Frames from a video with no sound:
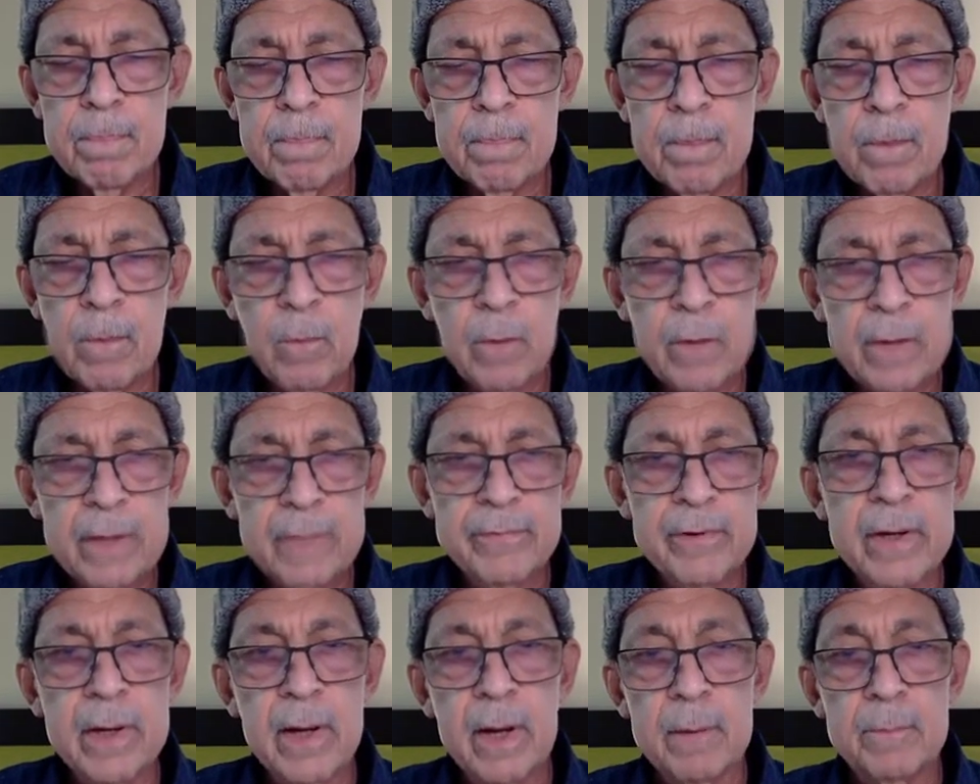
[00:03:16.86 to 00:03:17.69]
a week of
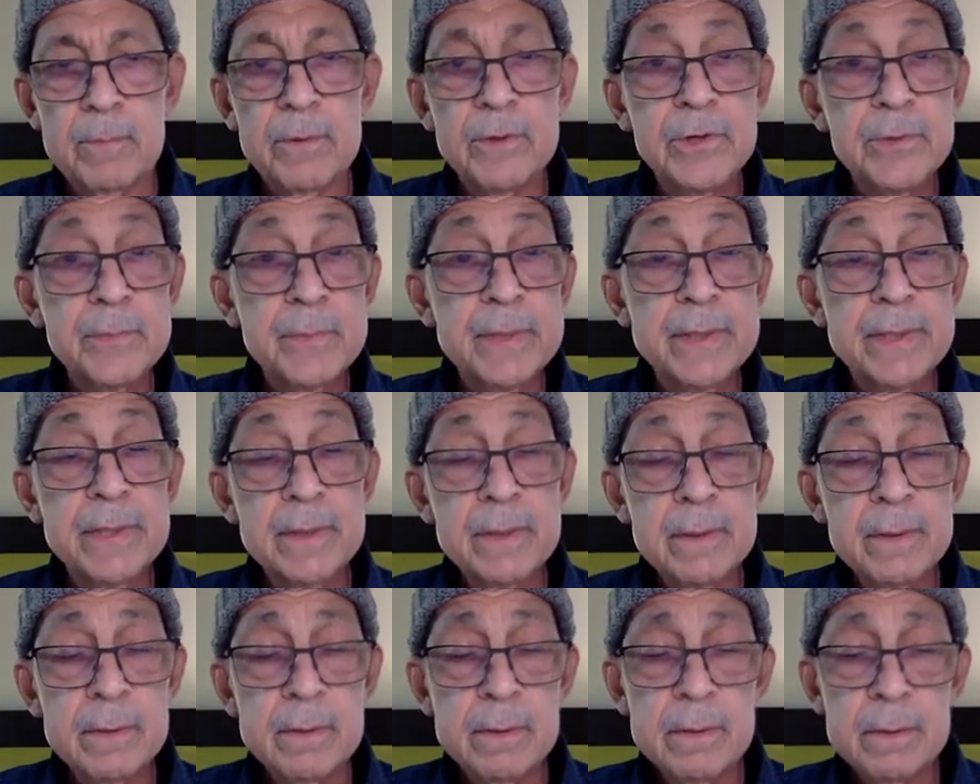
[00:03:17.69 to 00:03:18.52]
accomplishment,
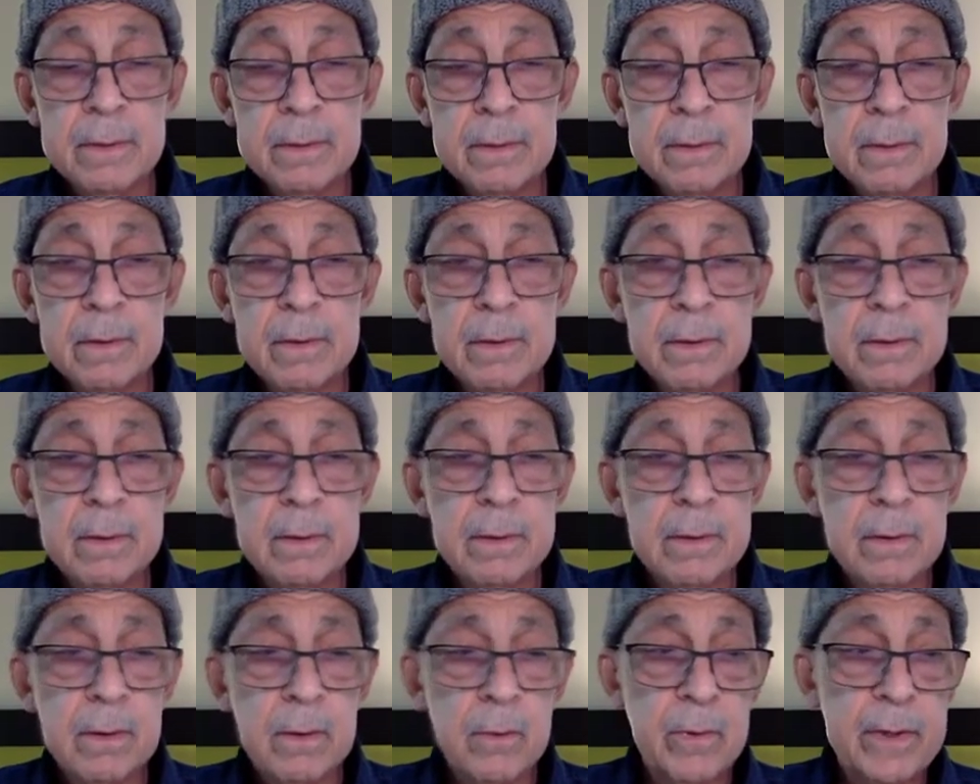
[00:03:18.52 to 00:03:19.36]

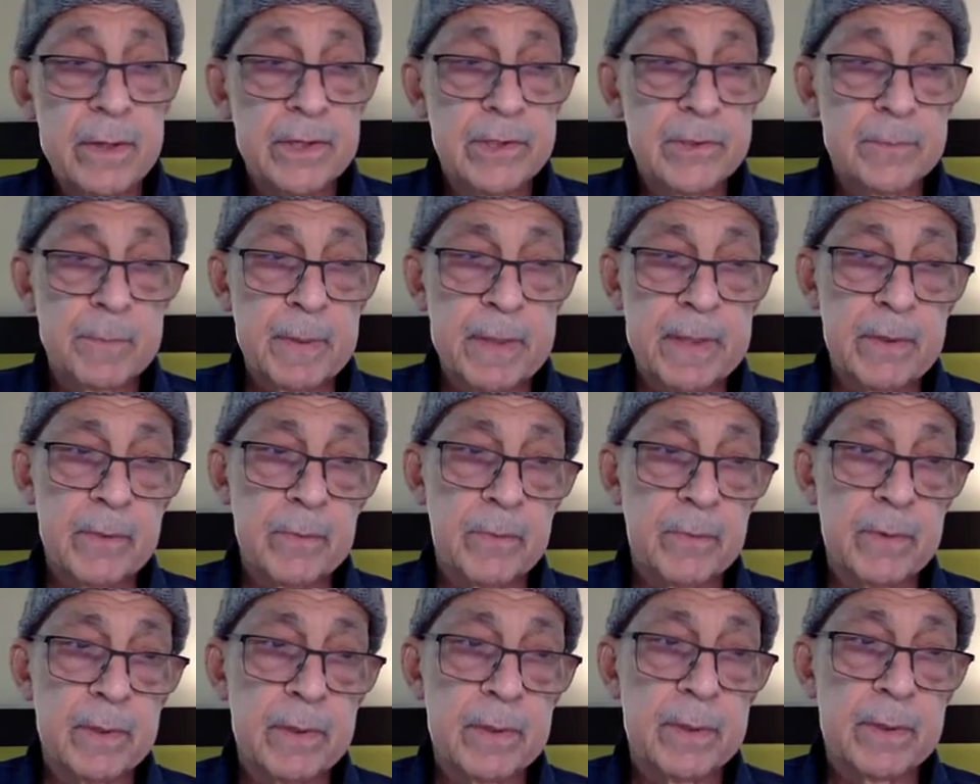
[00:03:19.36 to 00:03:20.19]
a week spent
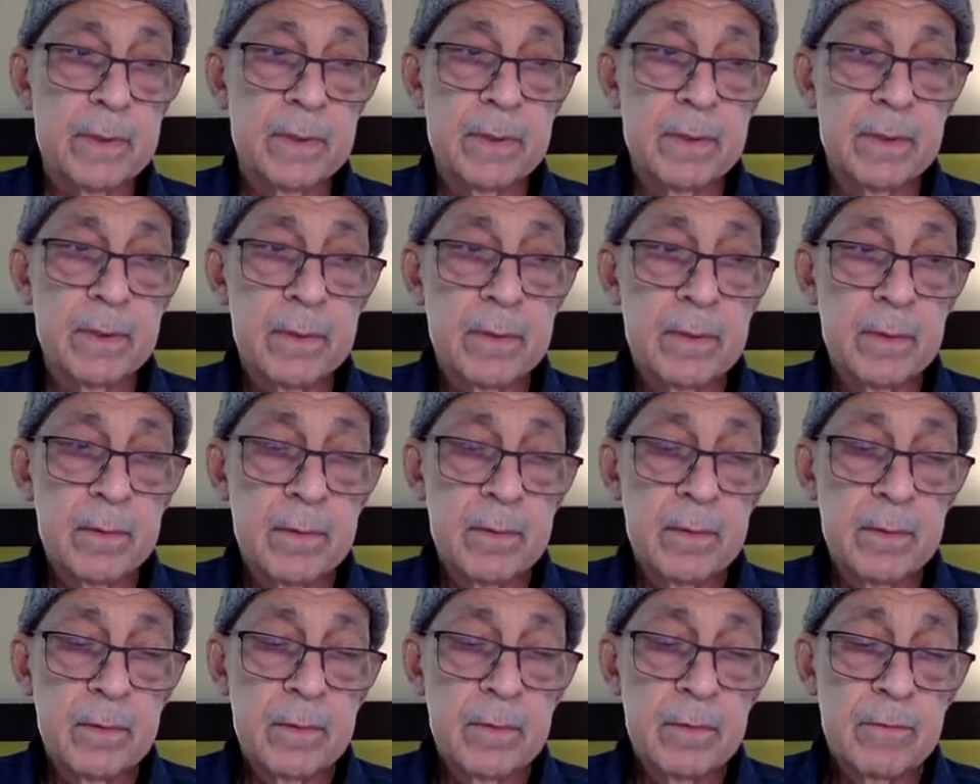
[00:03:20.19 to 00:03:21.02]
with
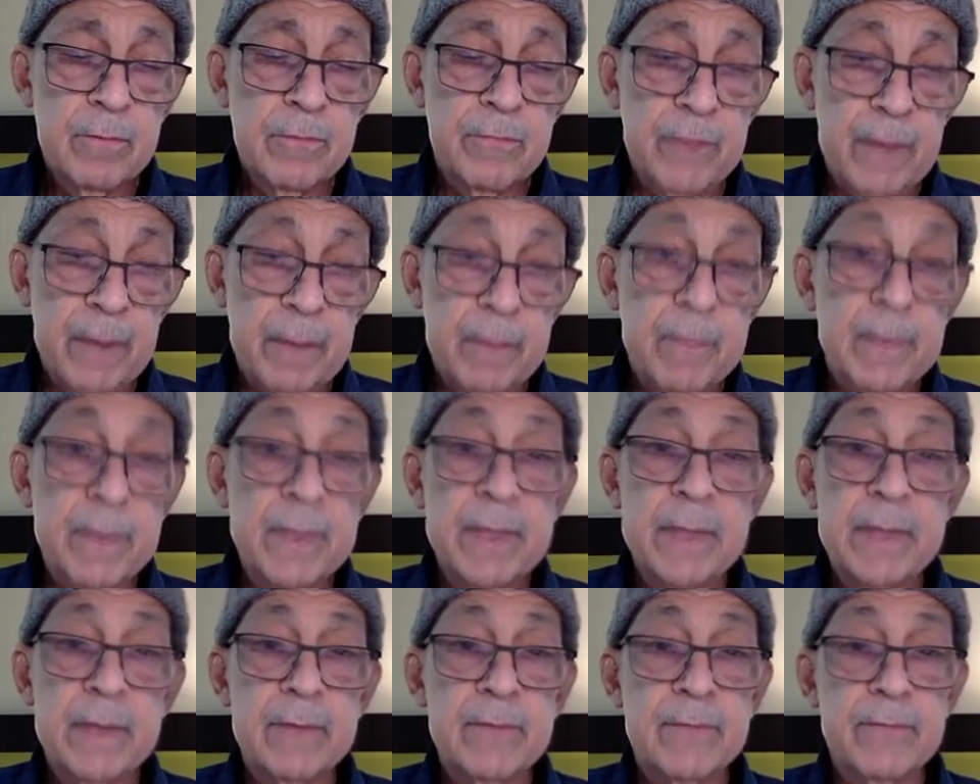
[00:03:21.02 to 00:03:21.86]

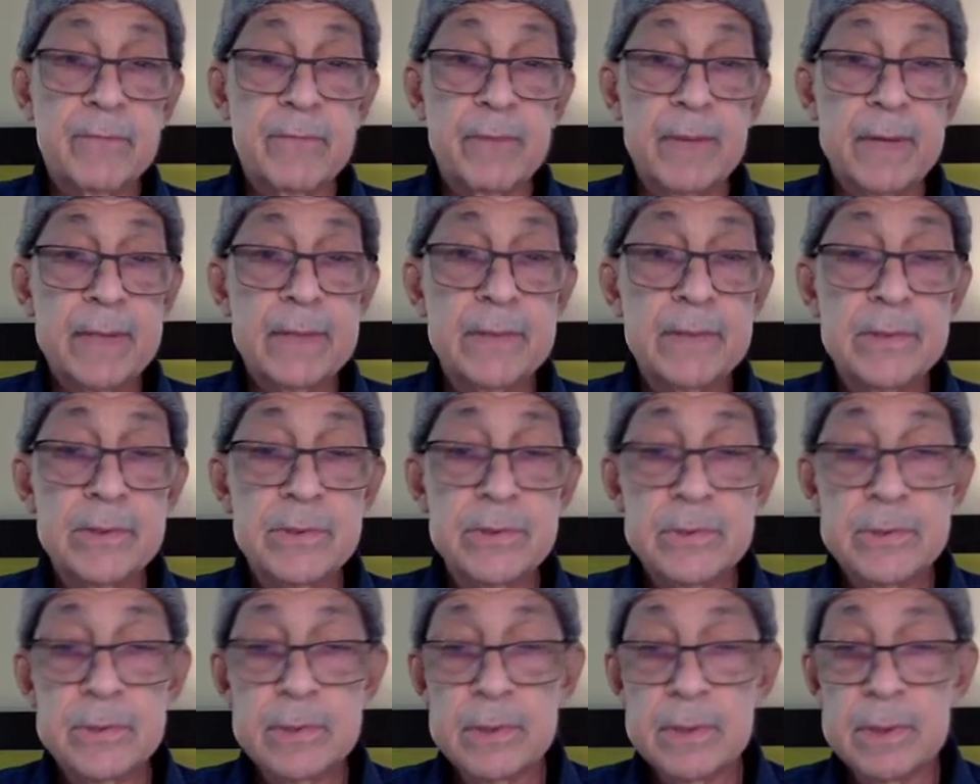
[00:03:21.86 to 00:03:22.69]
family and
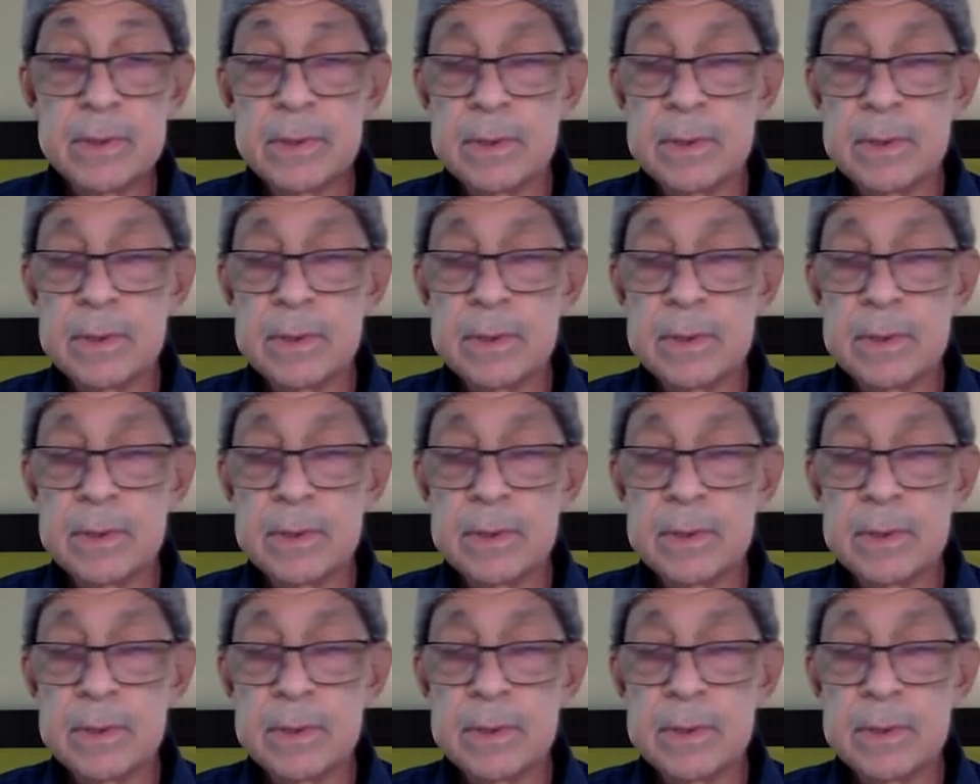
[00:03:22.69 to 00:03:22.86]
friends,